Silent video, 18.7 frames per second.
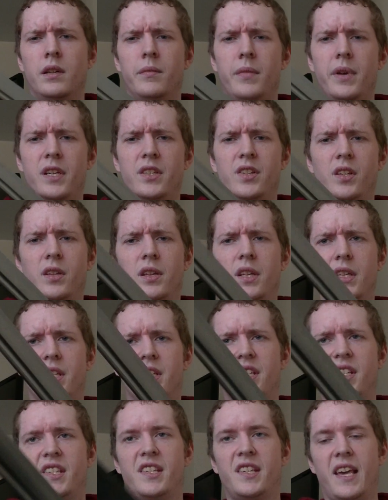Basically the
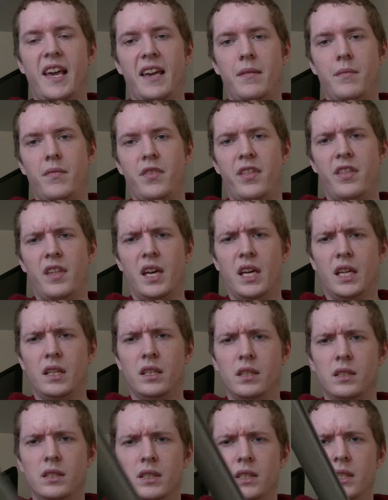same thing.
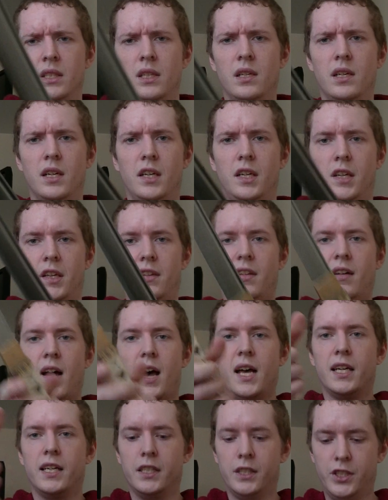A
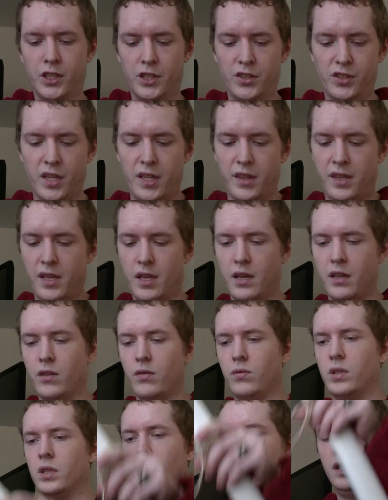katana, just like the other
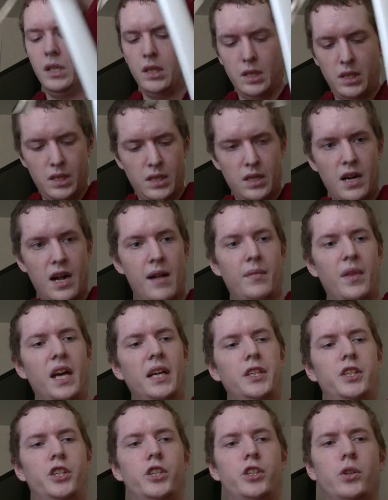one. I'm
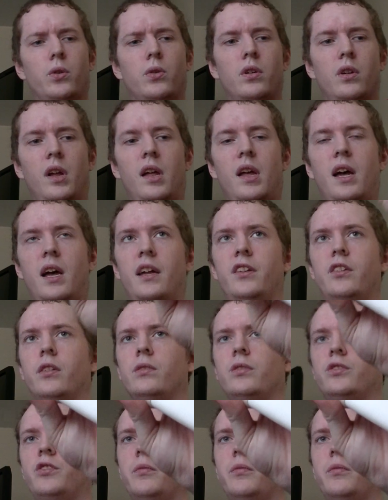not sure. I don't